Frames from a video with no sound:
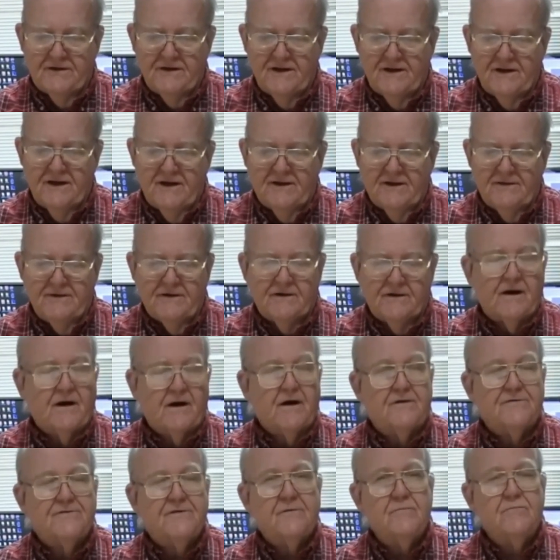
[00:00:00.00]
books
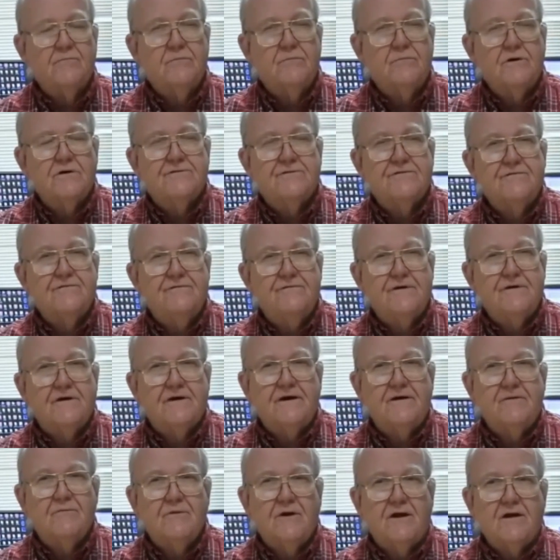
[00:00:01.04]
here. There
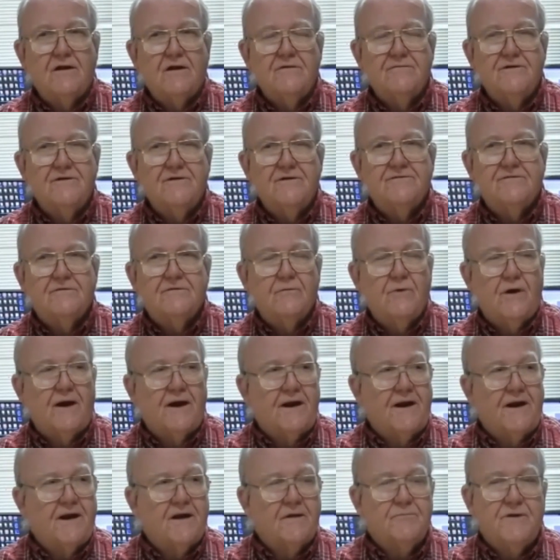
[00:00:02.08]
are some books
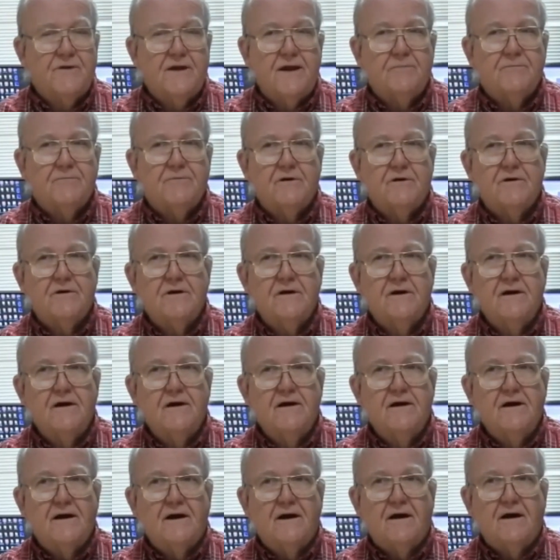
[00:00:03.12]
very relevant to
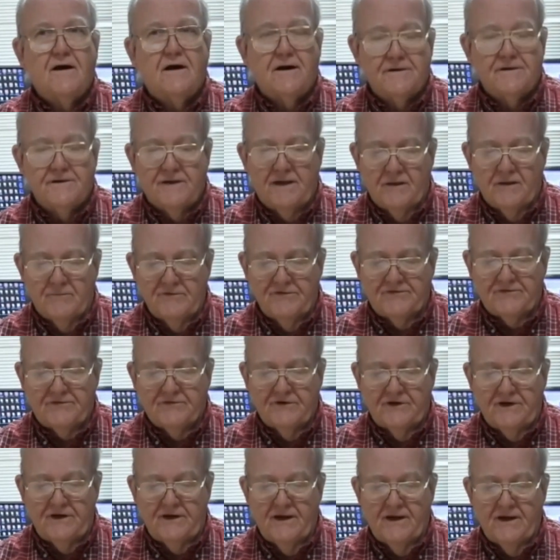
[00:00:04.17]
writing a paper
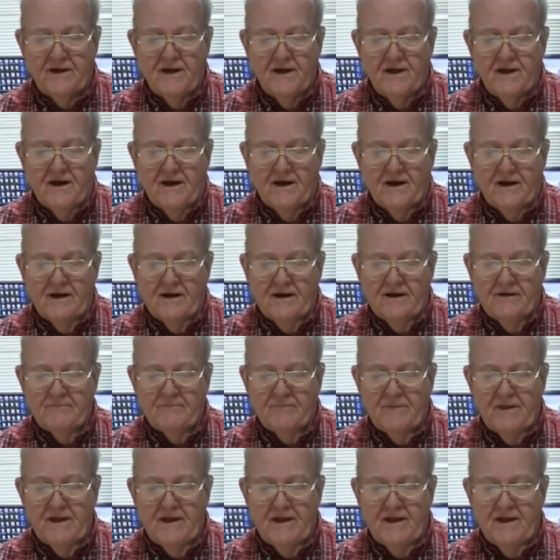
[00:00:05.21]
on
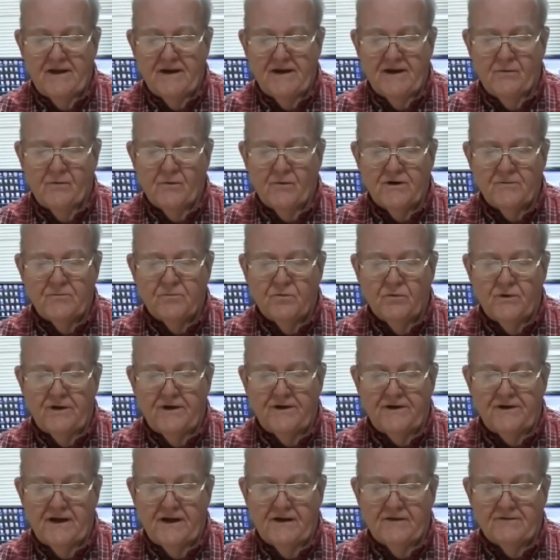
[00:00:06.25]
chemistry.
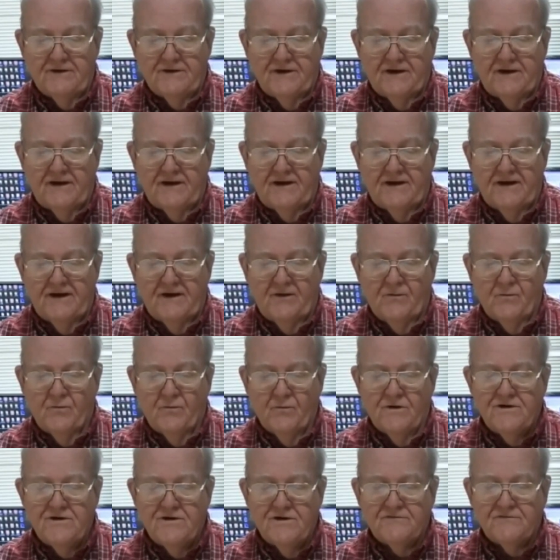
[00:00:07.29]
And I want to
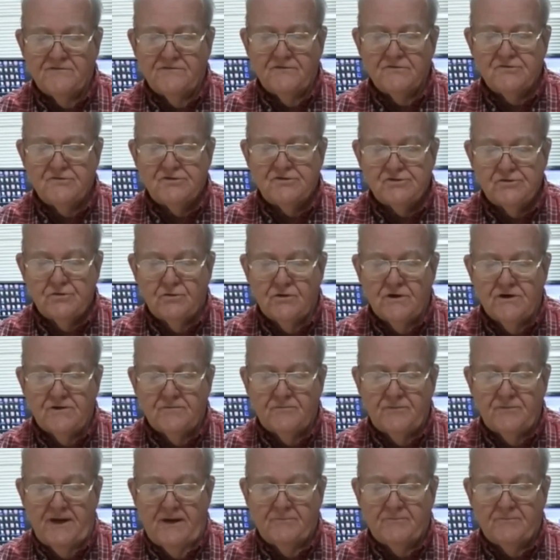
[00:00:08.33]
point out a
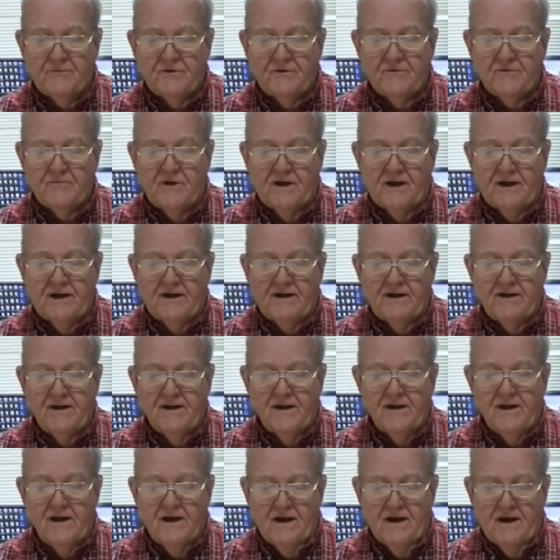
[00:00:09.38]
wonderful short
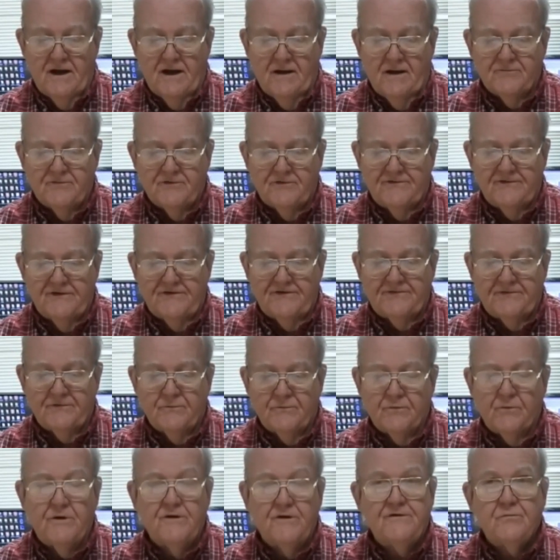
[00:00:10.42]
paper by
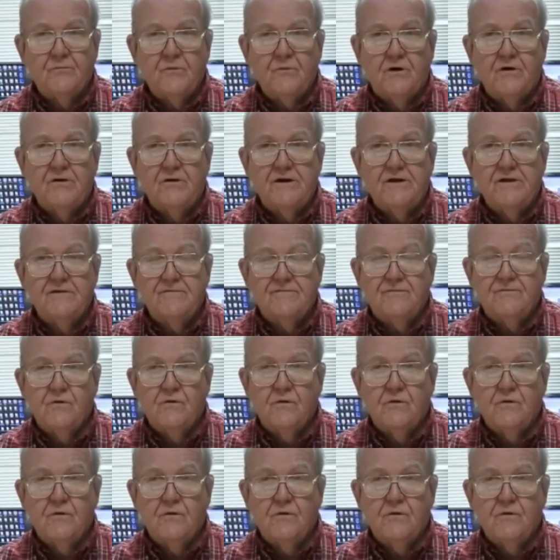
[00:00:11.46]
Professor